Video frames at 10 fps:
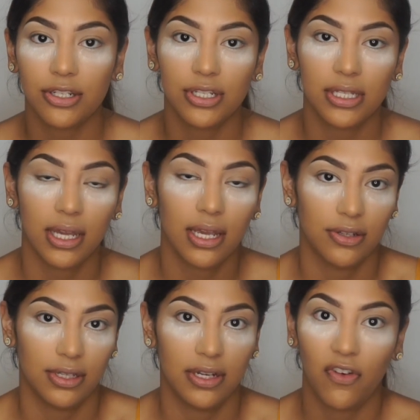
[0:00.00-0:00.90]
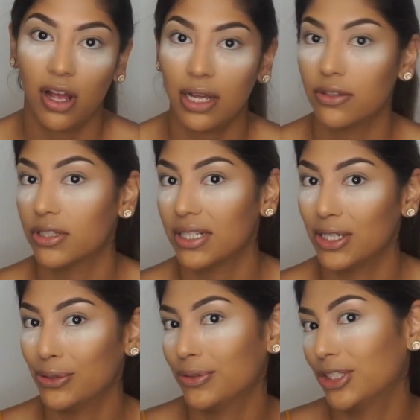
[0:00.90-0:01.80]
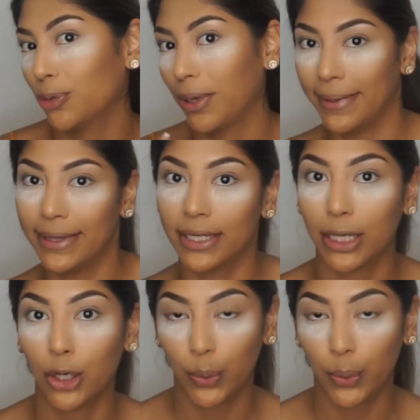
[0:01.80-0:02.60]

That's just in case there's any fallout, so don't mind me looking